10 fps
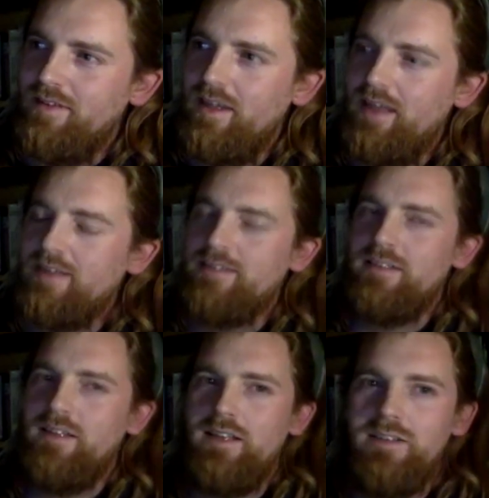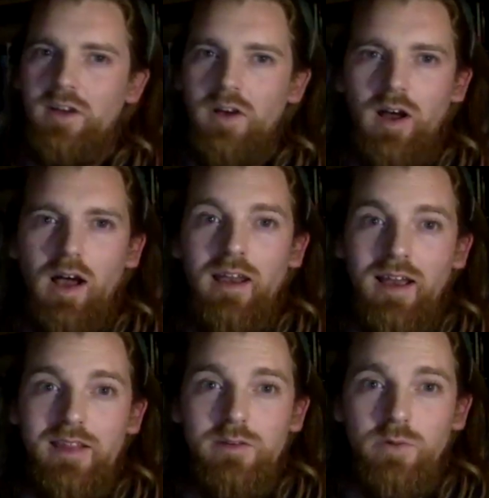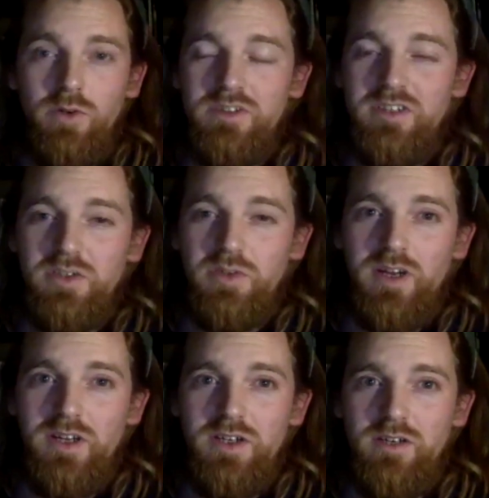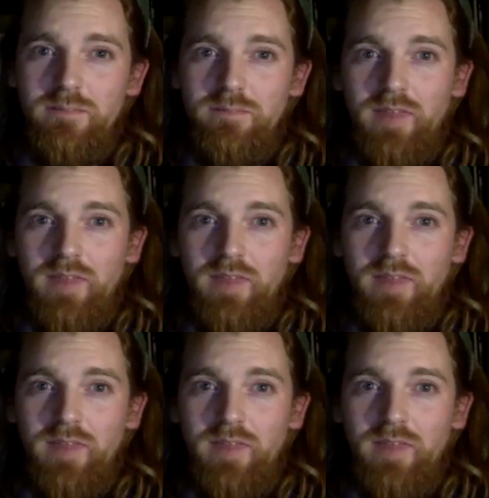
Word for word: it's it's not an either or situation.